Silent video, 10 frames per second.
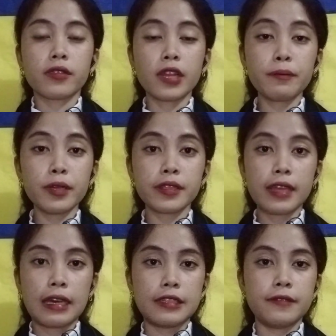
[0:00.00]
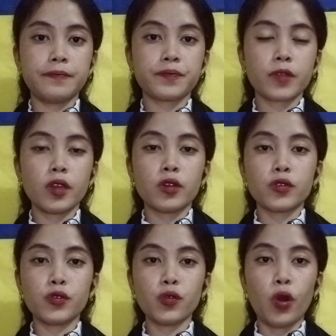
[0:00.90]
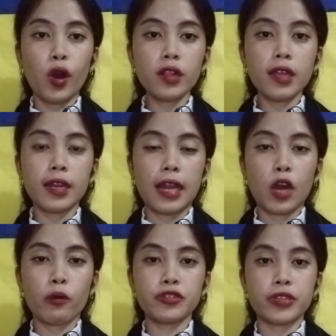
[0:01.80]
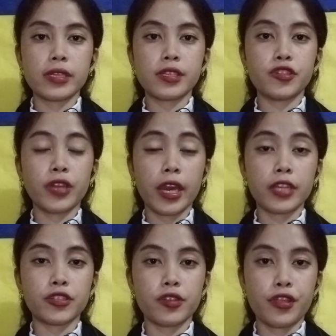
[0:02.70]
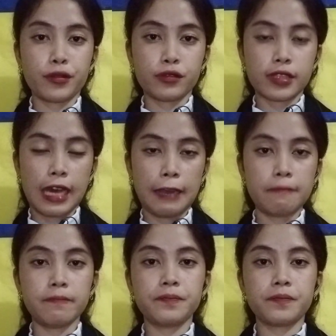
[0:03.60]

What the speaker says: Number 10. Do all languages change through time?